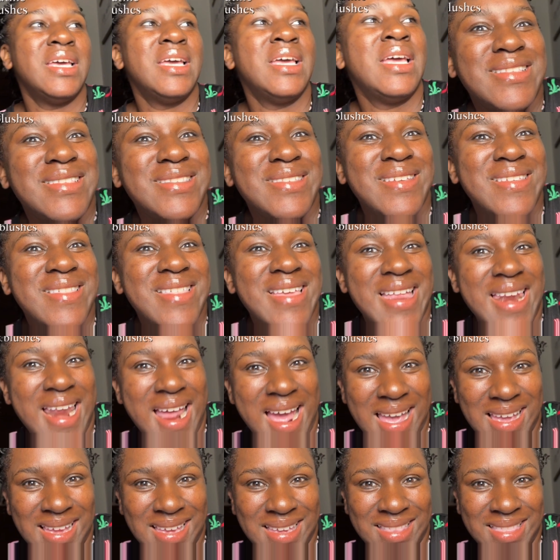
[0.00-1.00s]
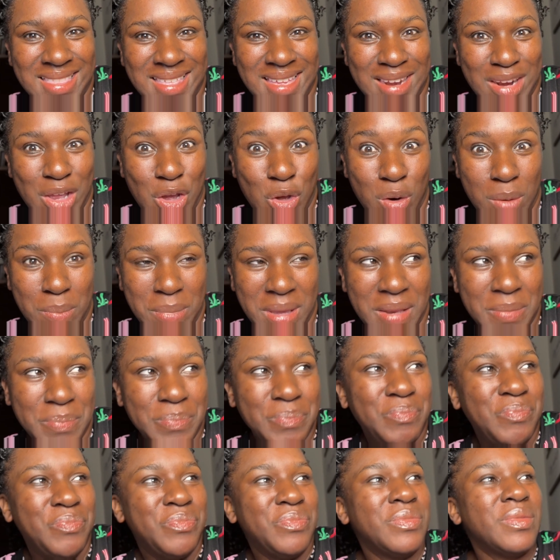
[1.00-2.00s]
so that I can then go to bed.
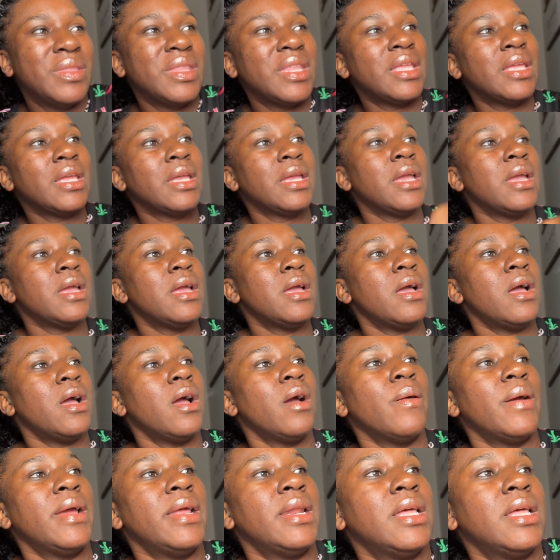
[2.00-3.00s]
All right,